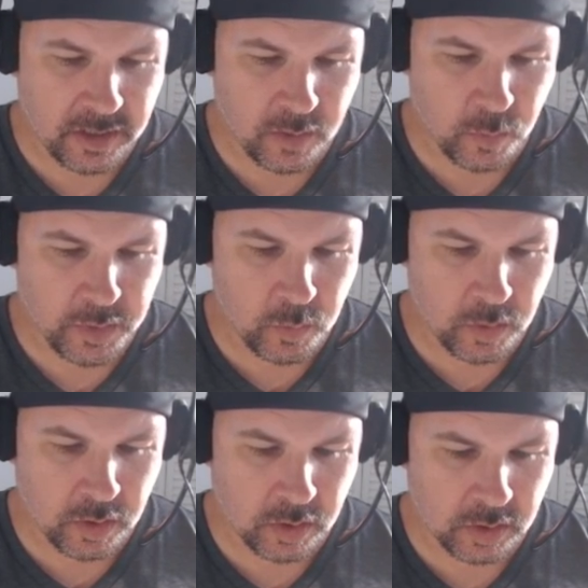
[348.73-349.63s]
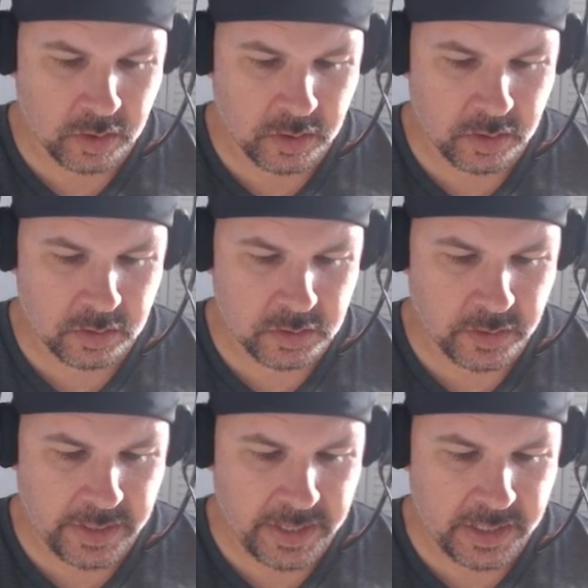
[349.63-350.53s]
we will
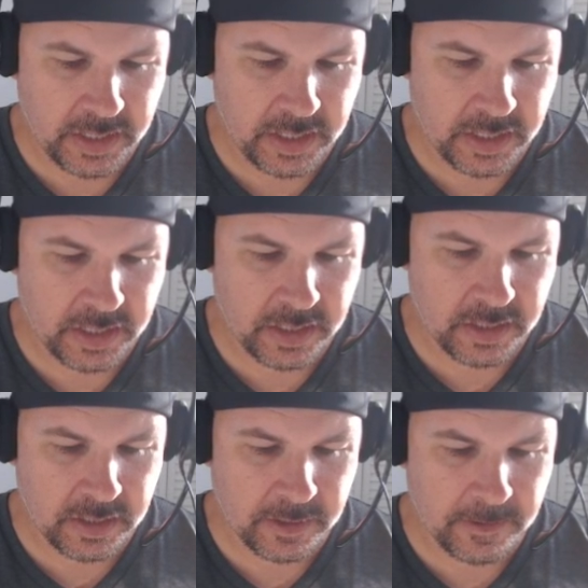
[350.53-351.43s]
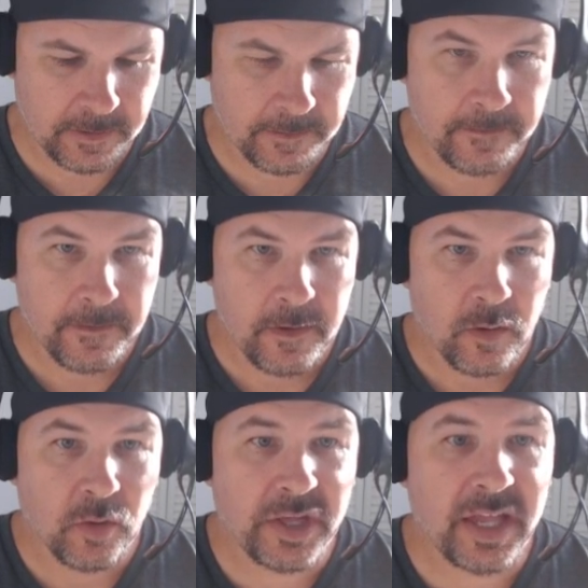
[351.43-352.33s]
go ahead and
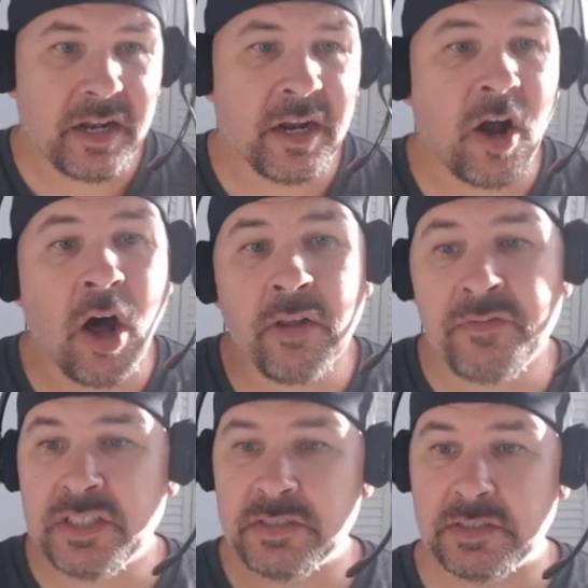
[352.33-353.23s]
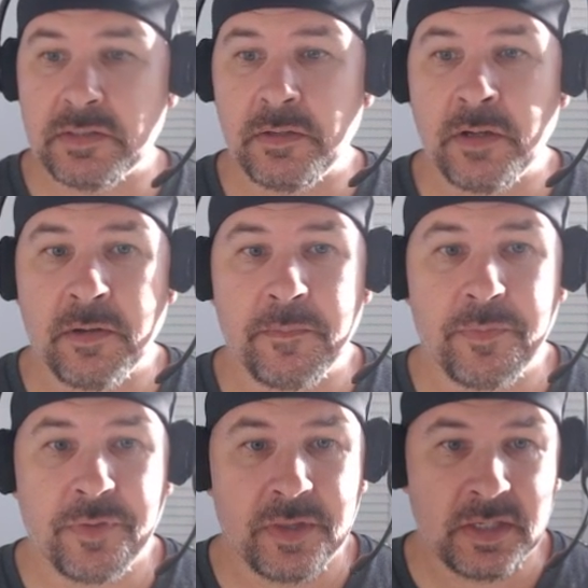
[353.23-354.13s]
look at, and all of these
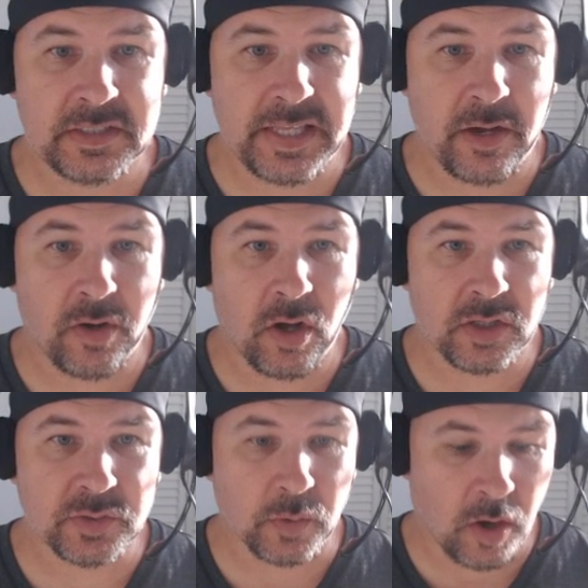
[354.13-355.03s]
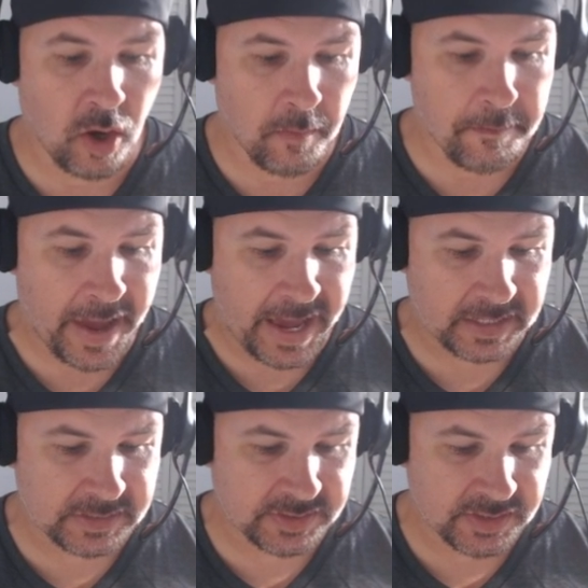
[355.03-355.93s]
town halls were all
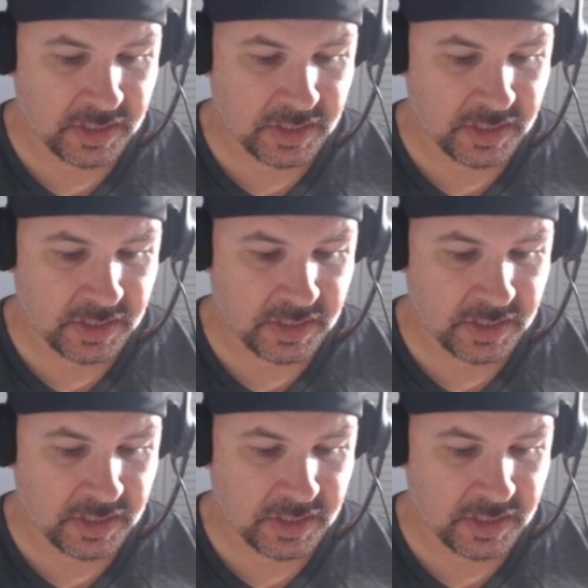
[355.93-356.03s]
max